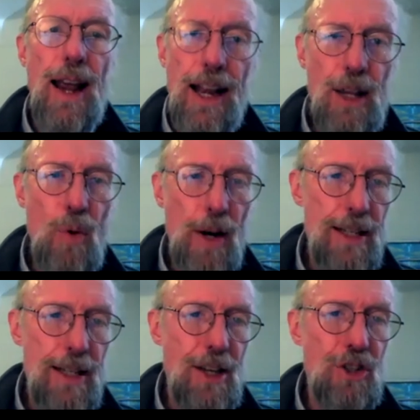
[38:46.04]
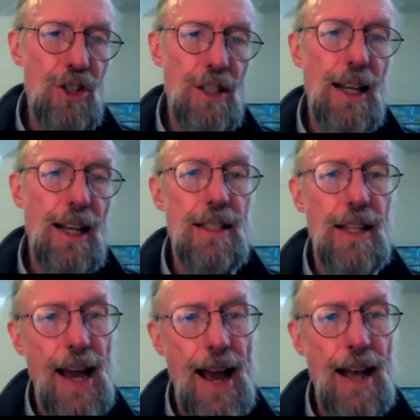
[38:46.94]
any organization that is
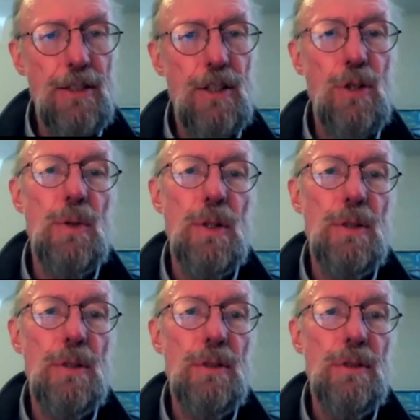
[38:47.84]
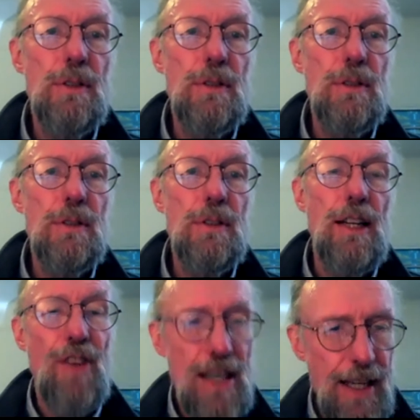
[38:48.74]
tasked to
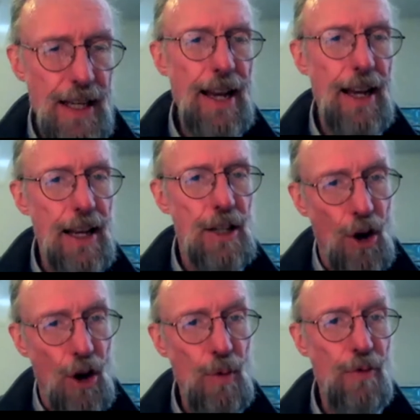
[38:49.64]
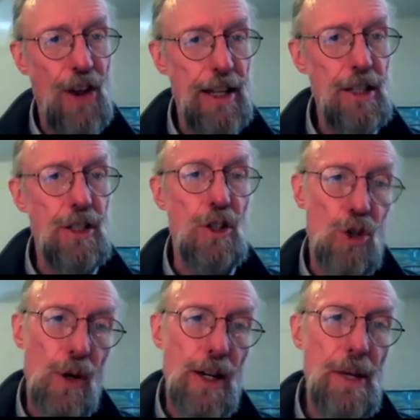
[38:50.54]
investigate its own failings and
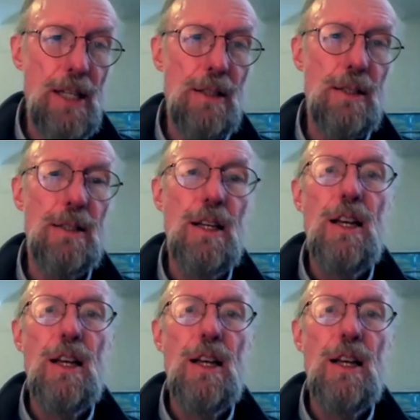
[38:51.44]
shortcomings,